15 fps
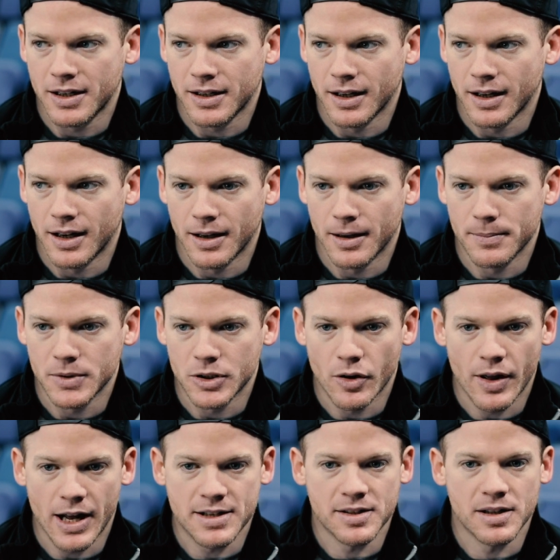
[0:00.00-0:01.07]

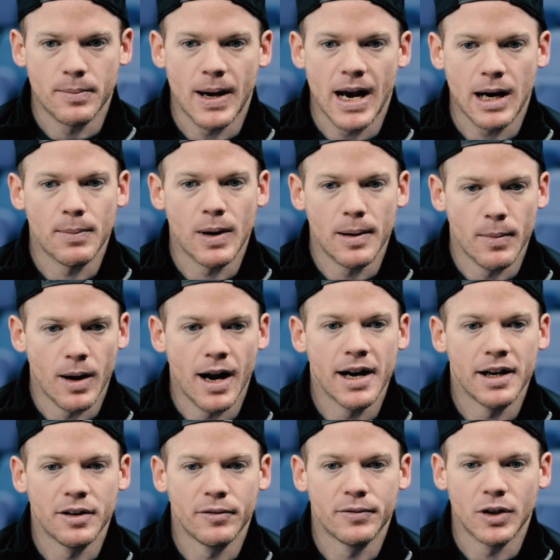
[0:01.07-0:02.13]
that's in the back of my
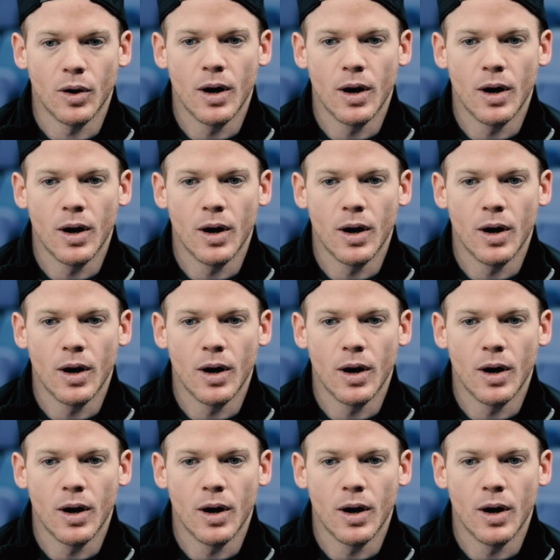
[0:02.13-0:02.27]
mind of